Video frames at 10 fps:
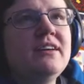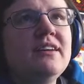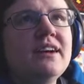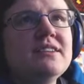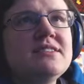
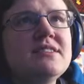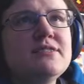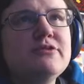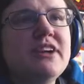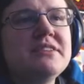I can see his
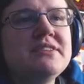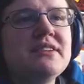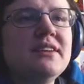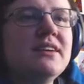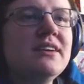face.
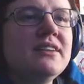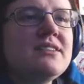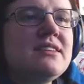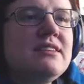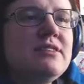
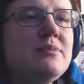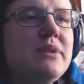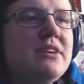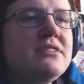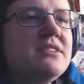This leaflet
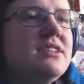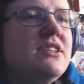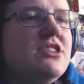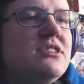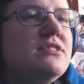bears the
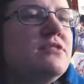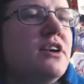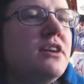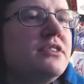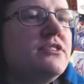teachings of
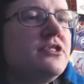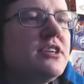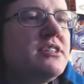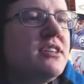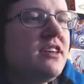Null.
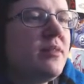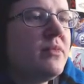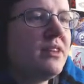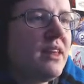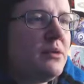Trust to them,
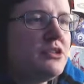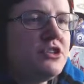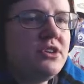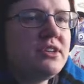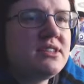and they will
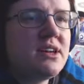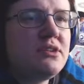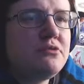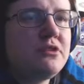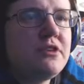surely set you
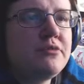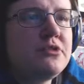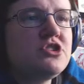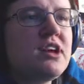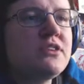free from the
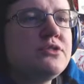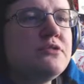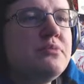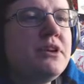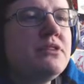shackles
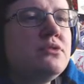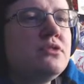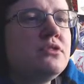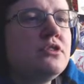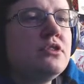of penu-
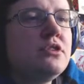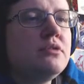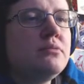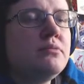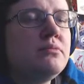
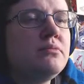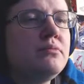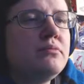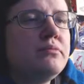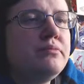
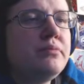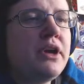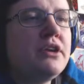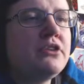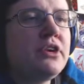
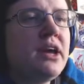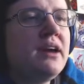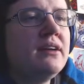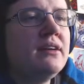penury.